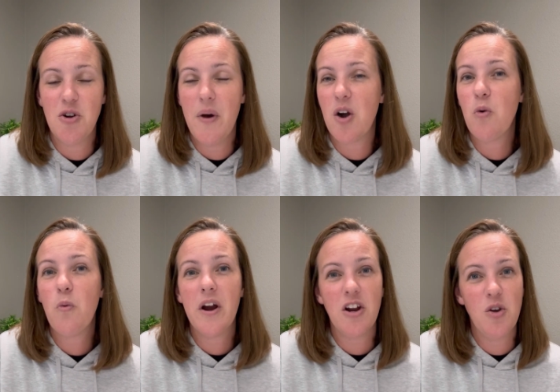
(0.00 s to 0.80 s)
No matter
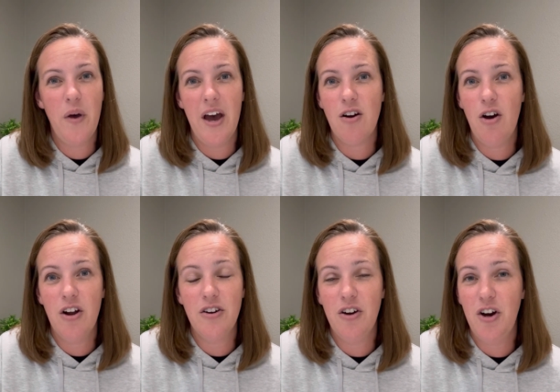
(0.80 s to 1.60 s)
where you at
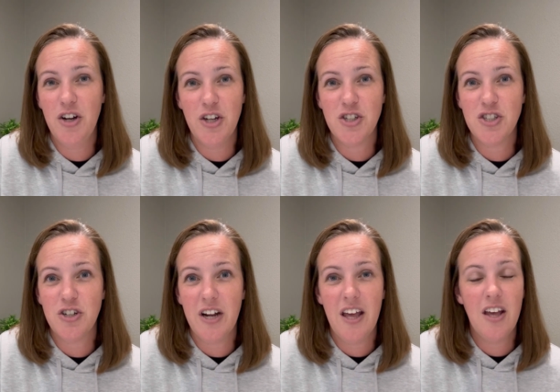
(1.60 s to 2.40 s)
on, on your
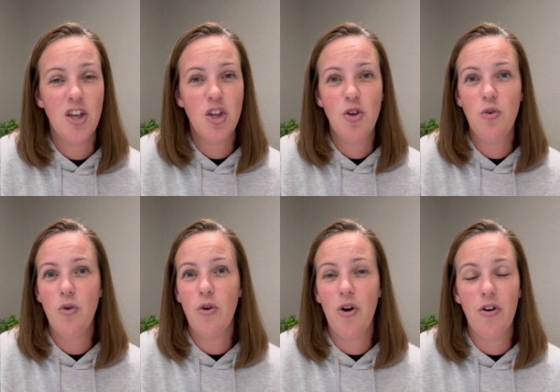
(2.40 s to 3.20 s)
journey, you,